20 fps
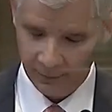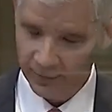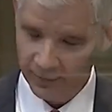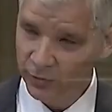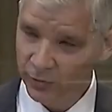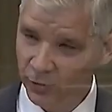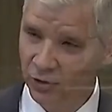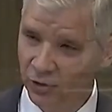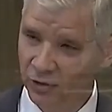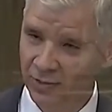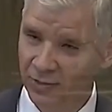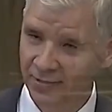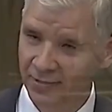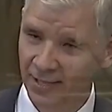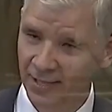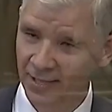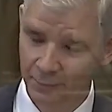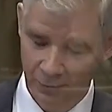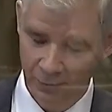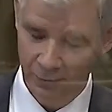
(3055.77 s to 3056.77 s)
These are just
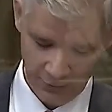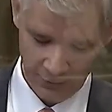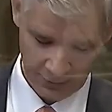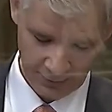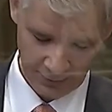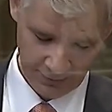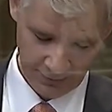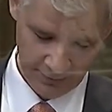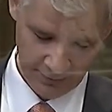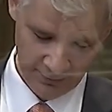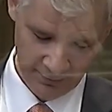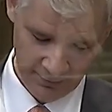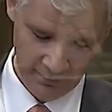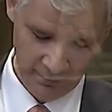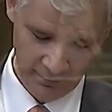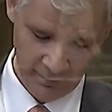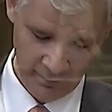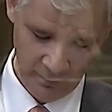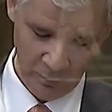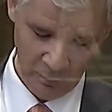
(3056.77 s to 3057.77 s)
examples,
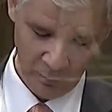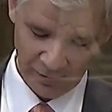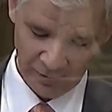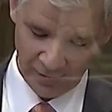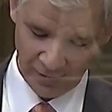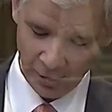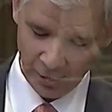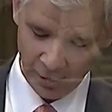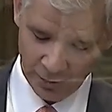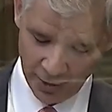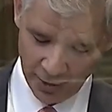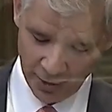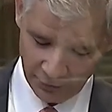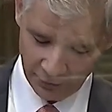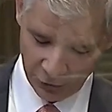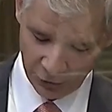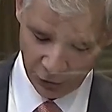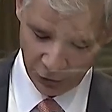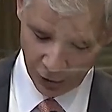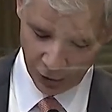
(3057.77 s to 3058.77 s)
but they are enough
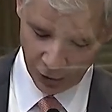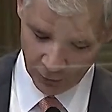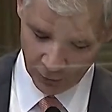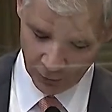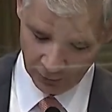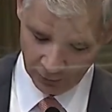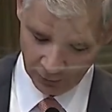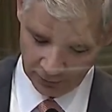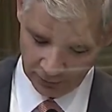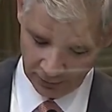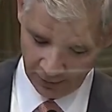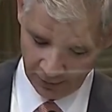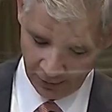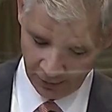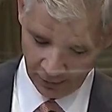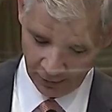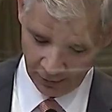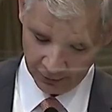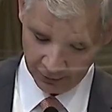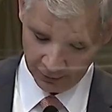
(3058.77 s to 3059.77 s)
to show
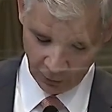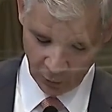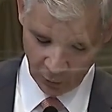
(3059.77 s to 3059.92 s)
that